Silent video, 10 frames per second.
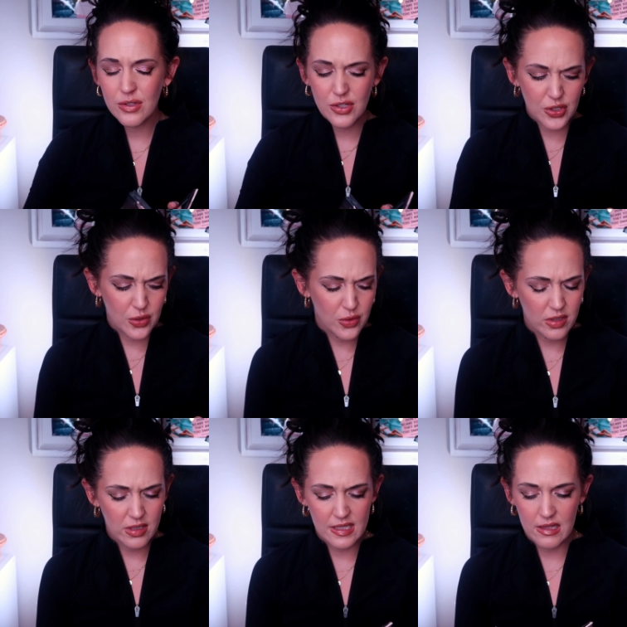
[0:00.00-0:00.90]

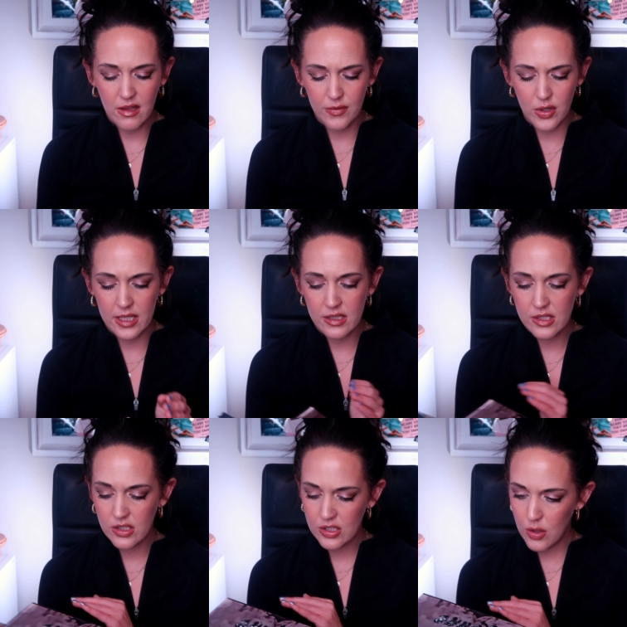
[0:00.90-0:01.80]
soon because I love
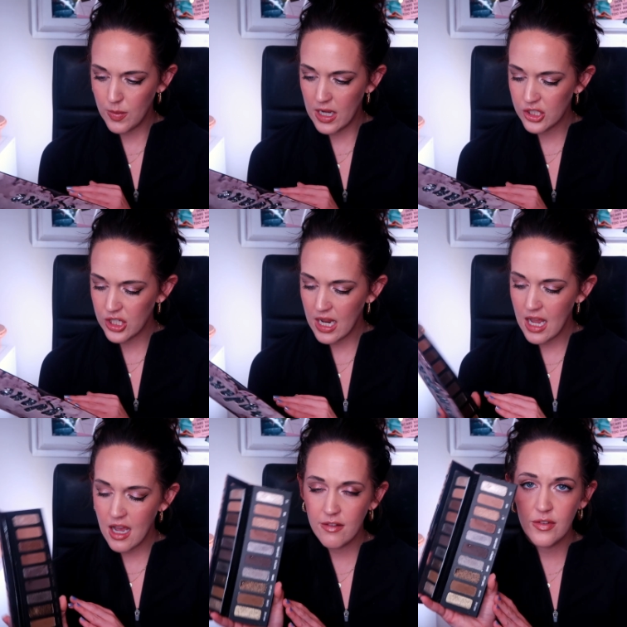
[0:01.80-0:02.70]
greens so much. I
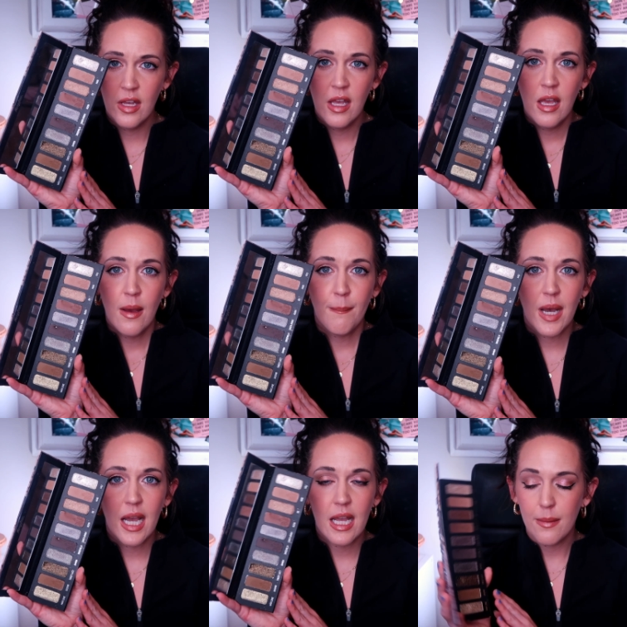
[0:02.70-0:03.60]
have
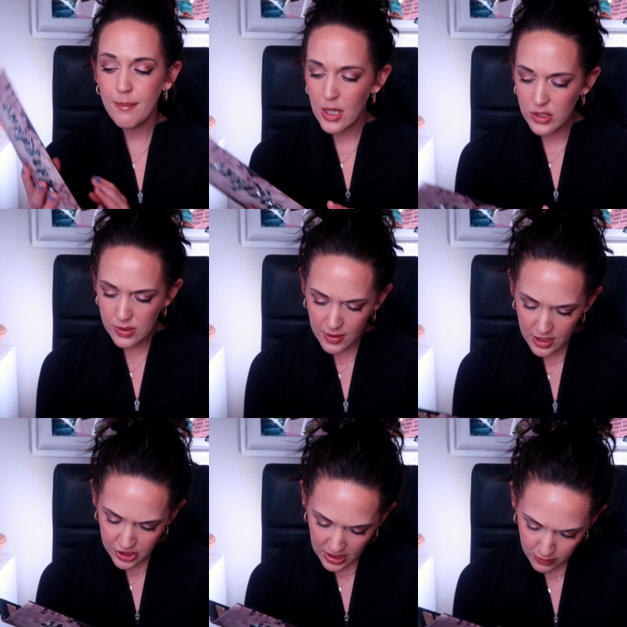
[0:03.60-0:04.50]
my Melt
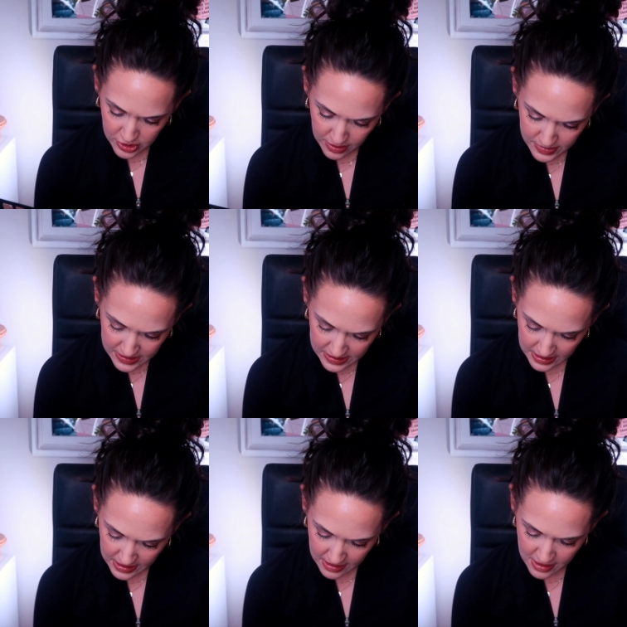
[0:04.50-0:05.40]
Mary Jane, which I'm
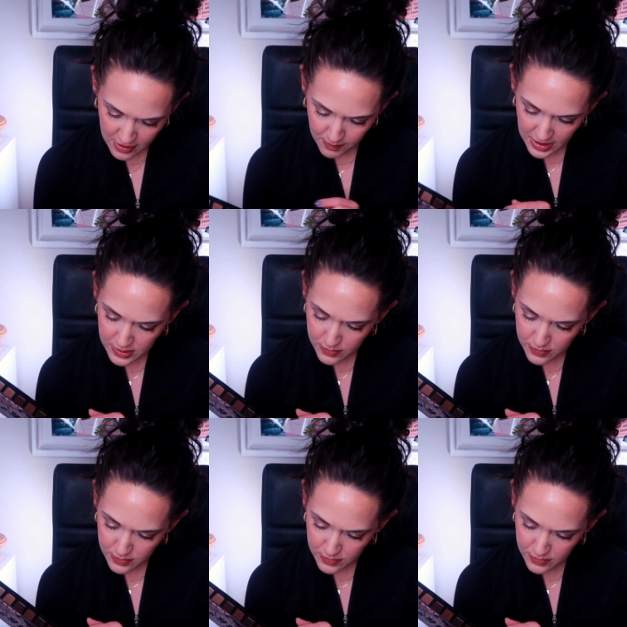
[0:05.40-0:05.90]
seeing my